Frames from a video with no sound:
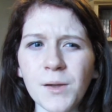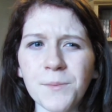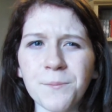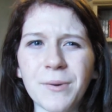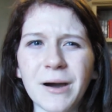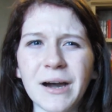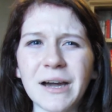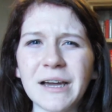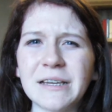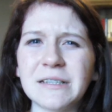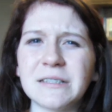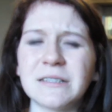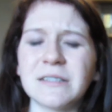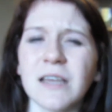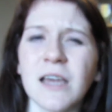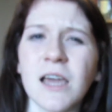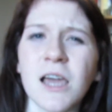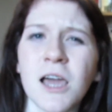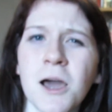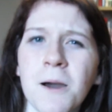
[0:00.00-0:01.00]

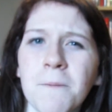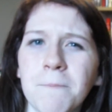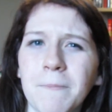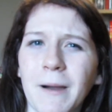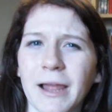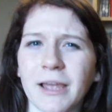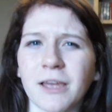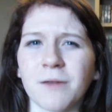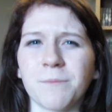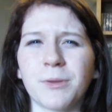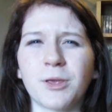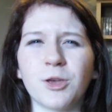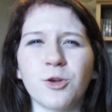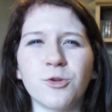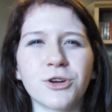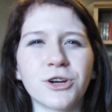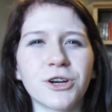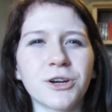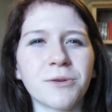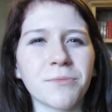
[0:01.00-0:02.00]
But my
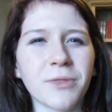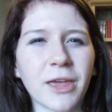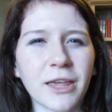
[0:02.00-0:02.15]
computer,